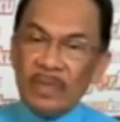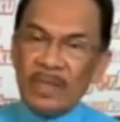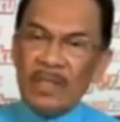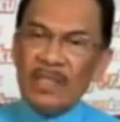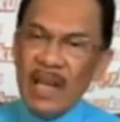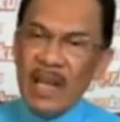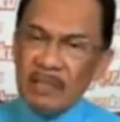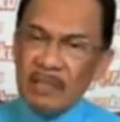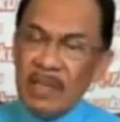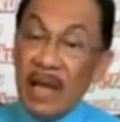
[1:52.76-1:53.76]
the
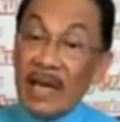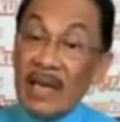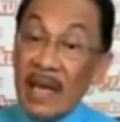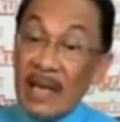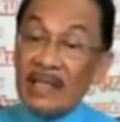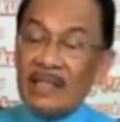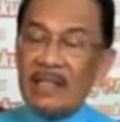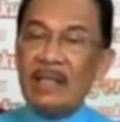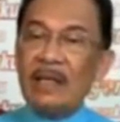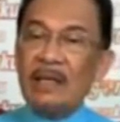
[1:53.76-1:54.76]
judgment
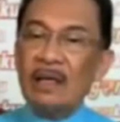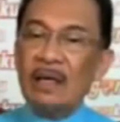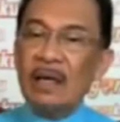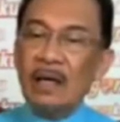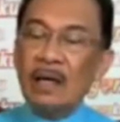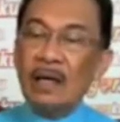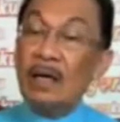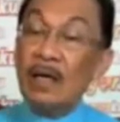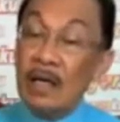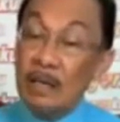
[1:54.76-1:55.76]
against
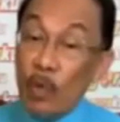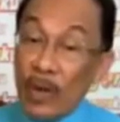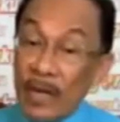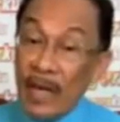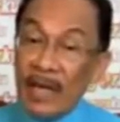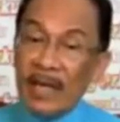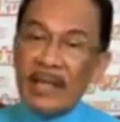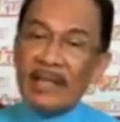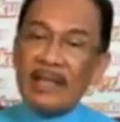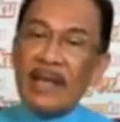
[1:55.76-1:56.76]
Lim Guan Eng at
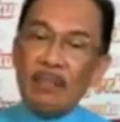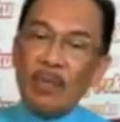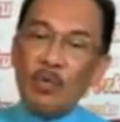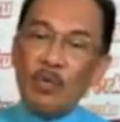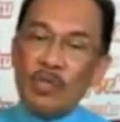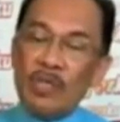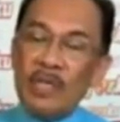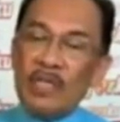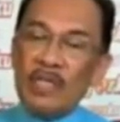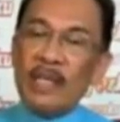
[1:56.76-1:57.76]
that time when he was
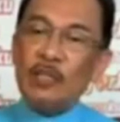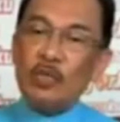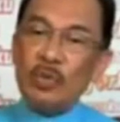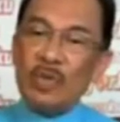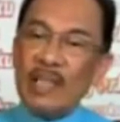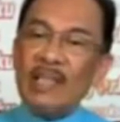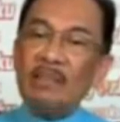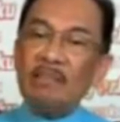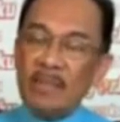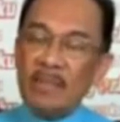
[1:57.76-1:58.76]
sent to
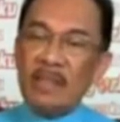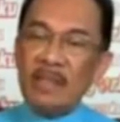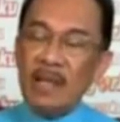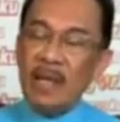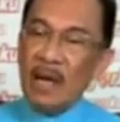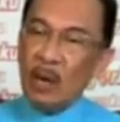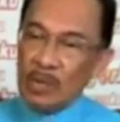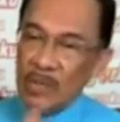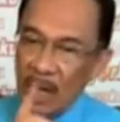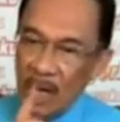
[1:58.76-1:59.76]
Kajang prison, I
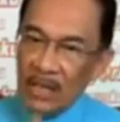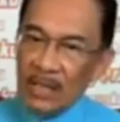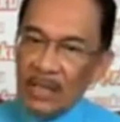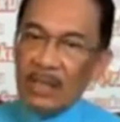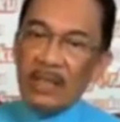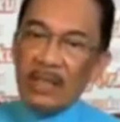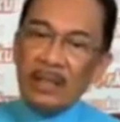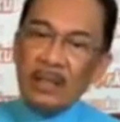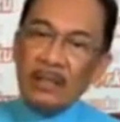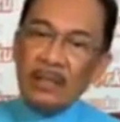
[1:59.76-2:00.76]
was asked
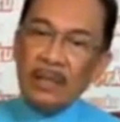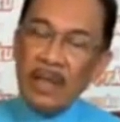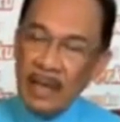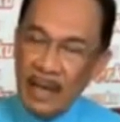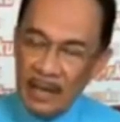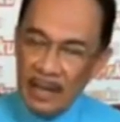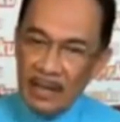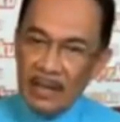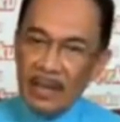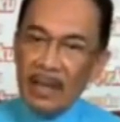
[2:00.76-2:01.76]
in
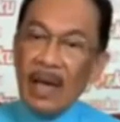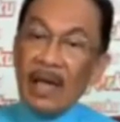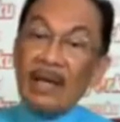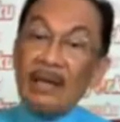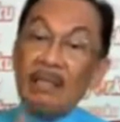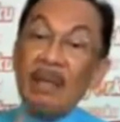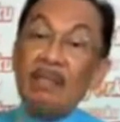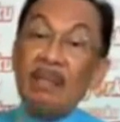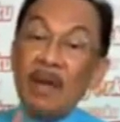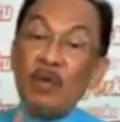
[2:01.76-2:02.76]
London, and I remember my